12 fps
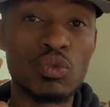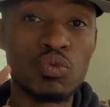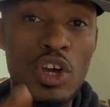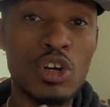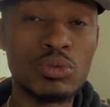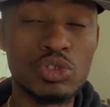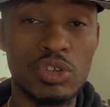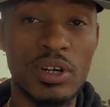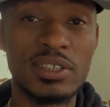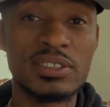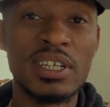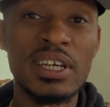rental
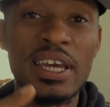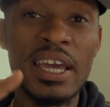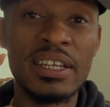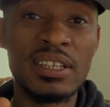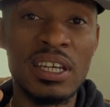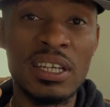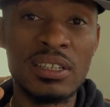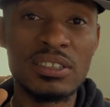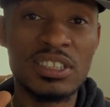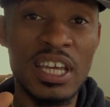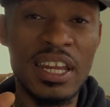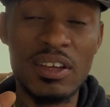trucks and then
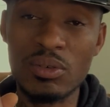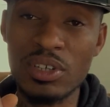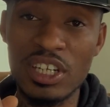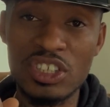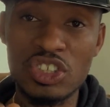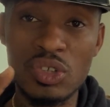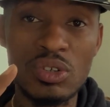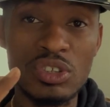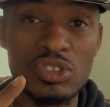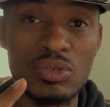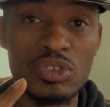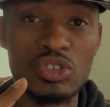saying they're gonna get
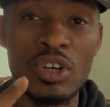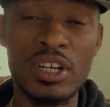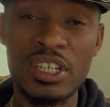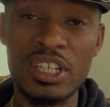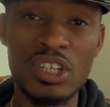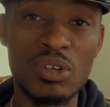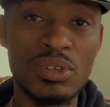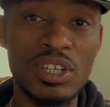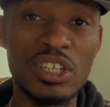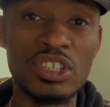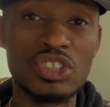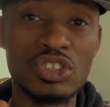insurance on the truck and then don't get
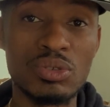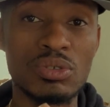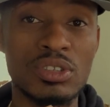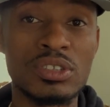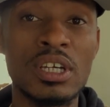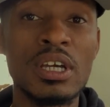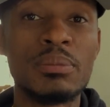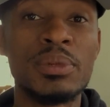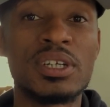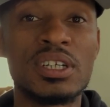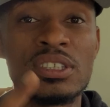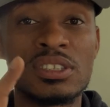an insurance.
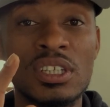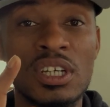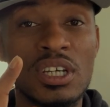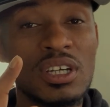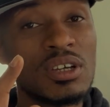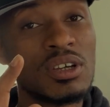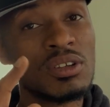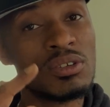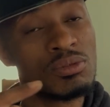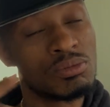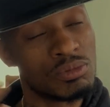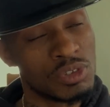Because
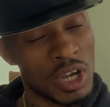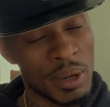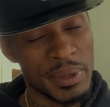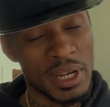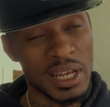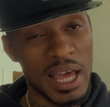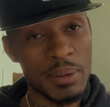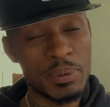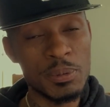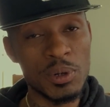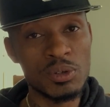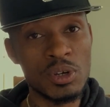I mean, a lot of
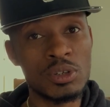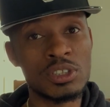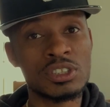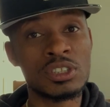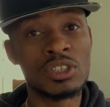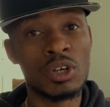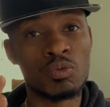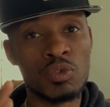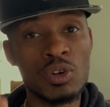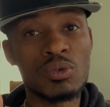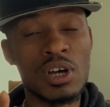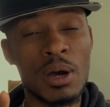people don't notice the
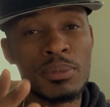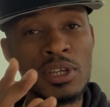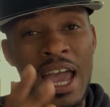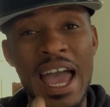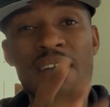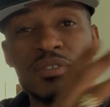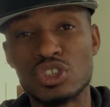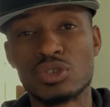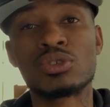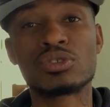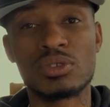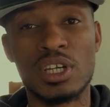rental company have
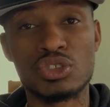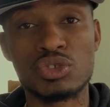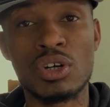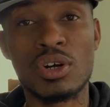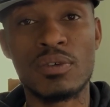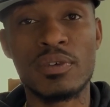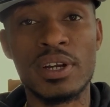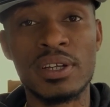insurance on that truck already.